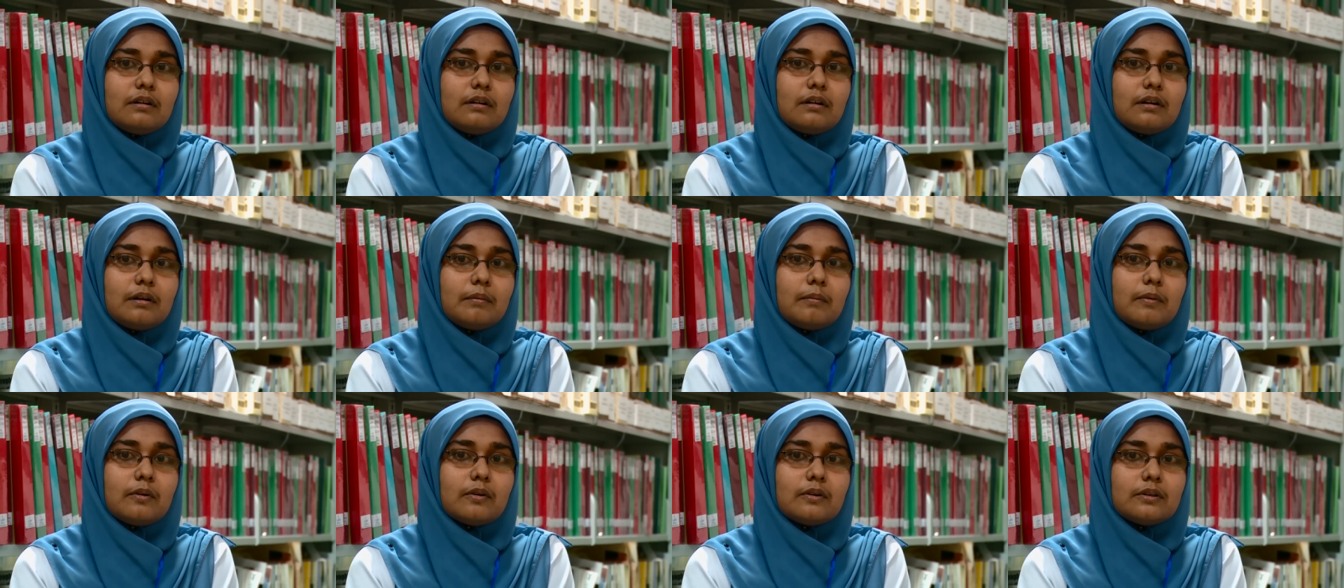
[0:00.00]

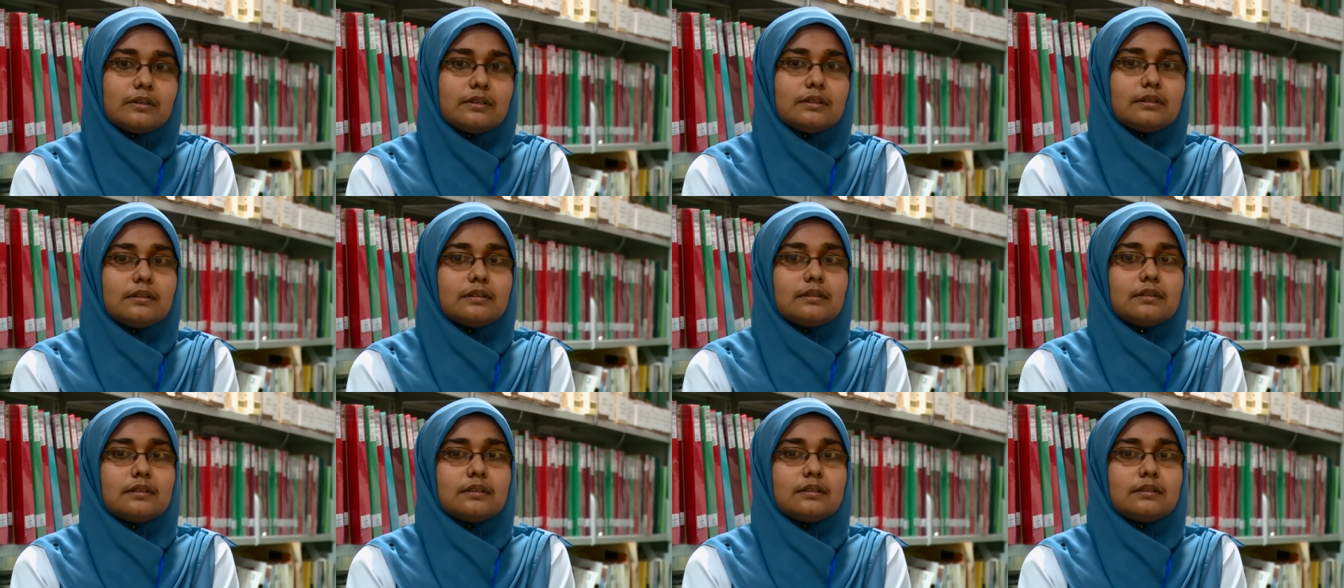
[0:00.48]
about
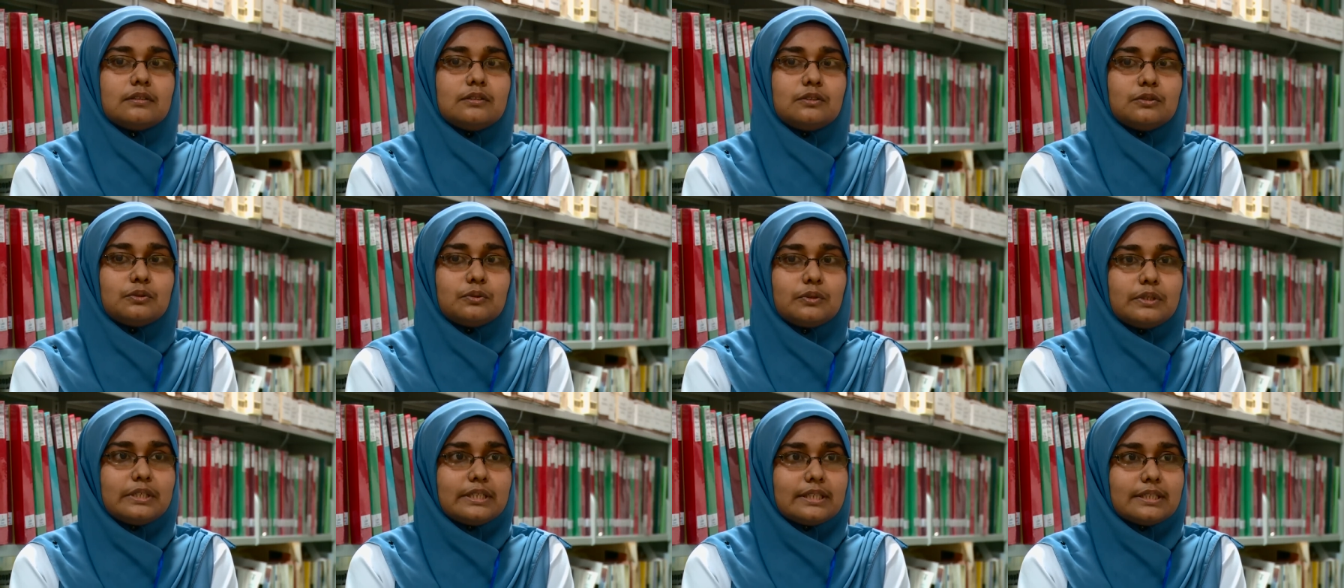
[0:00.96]

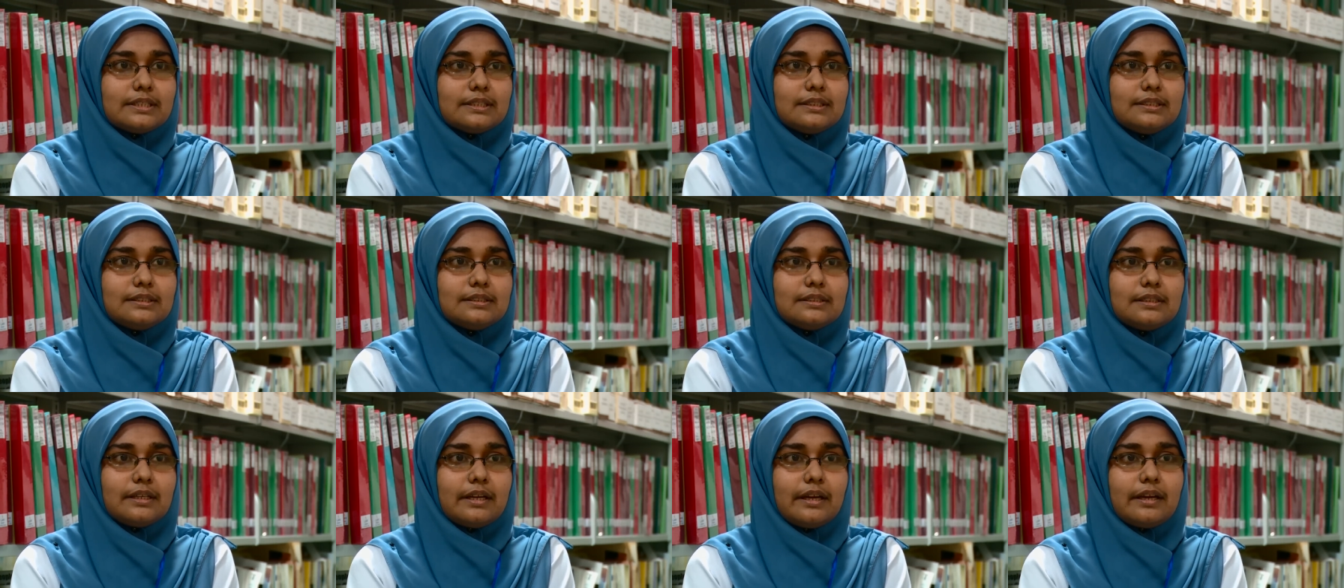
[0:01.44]
2 years,
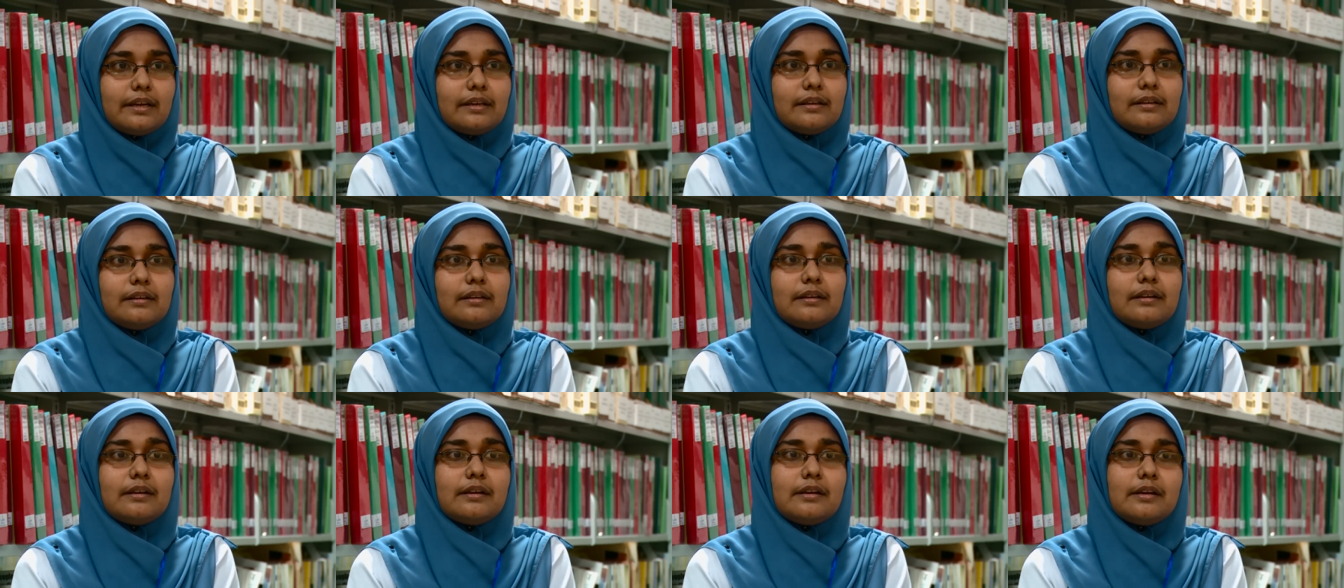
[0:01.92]

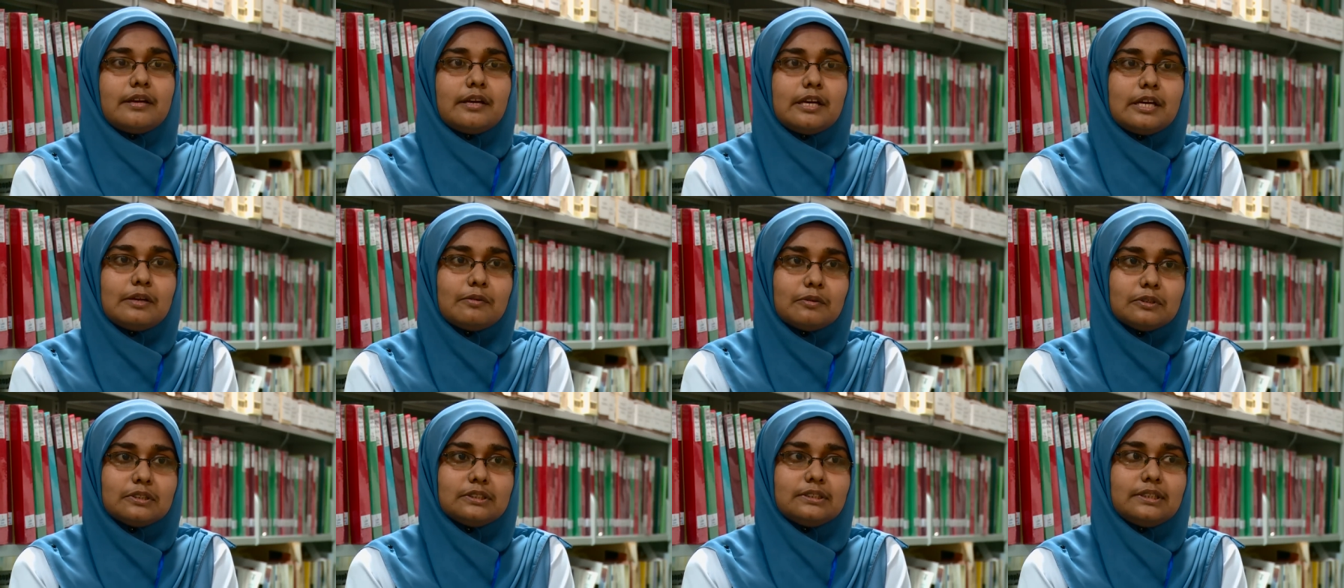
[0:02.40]
and
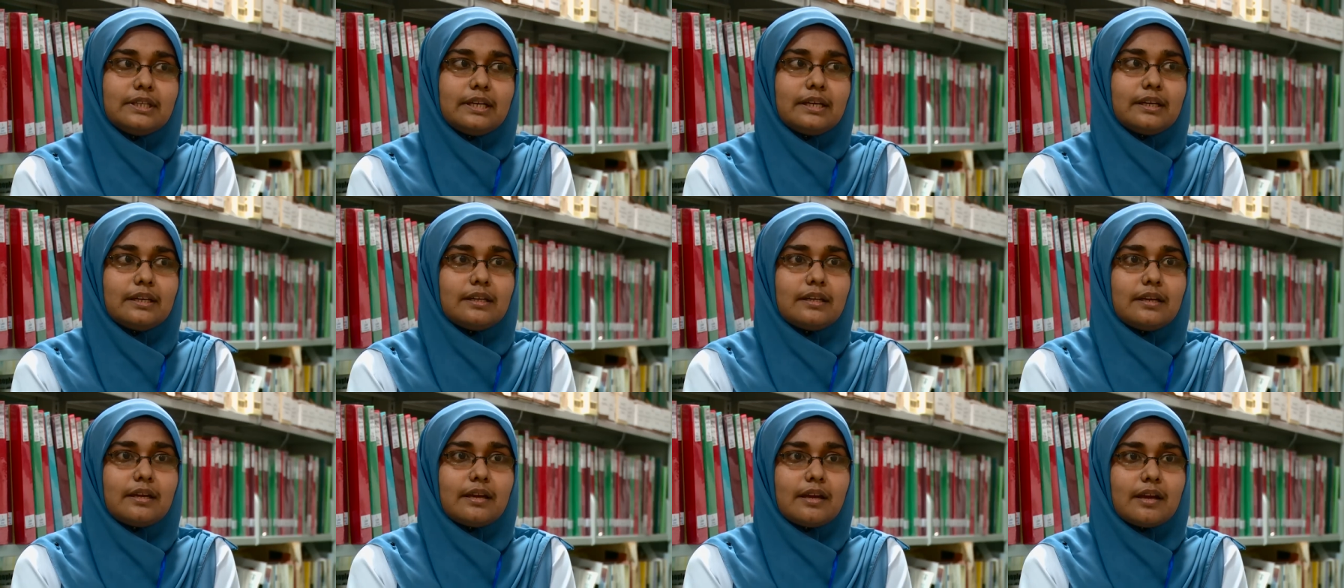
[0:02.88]
he was
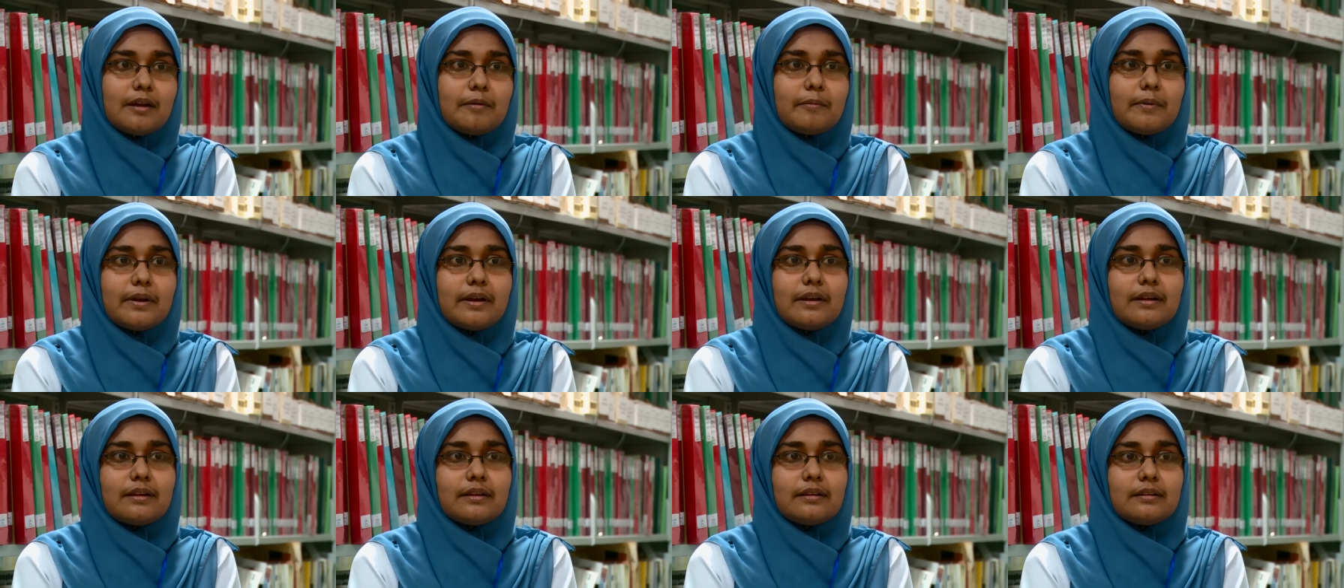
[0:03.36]
taken care
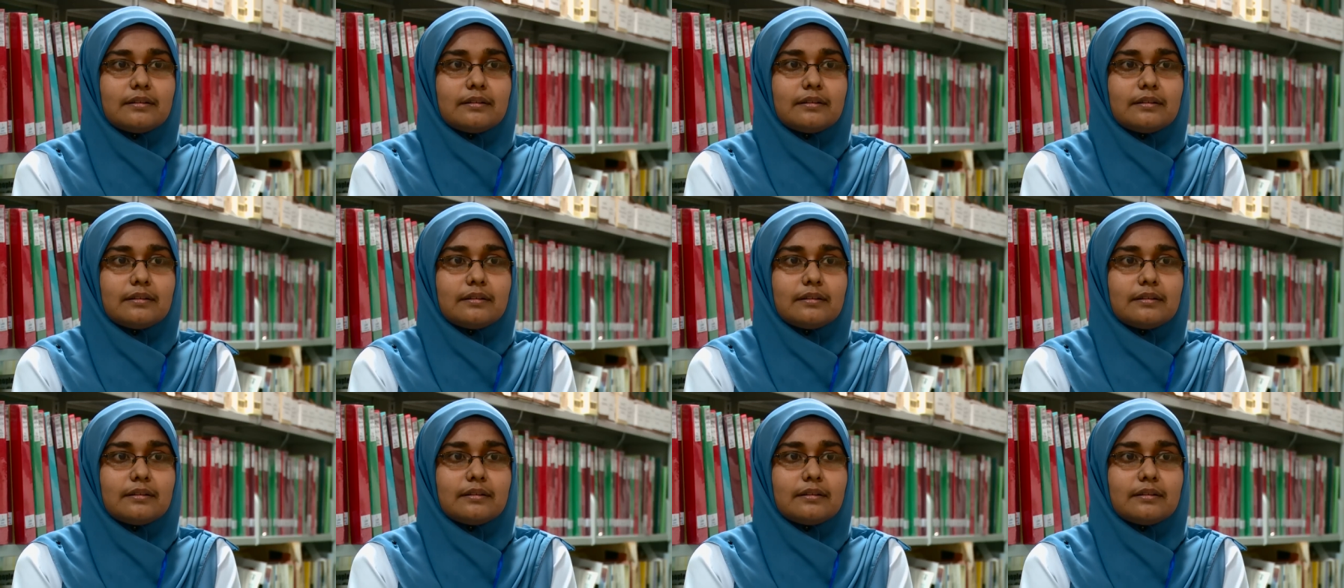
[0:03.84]
by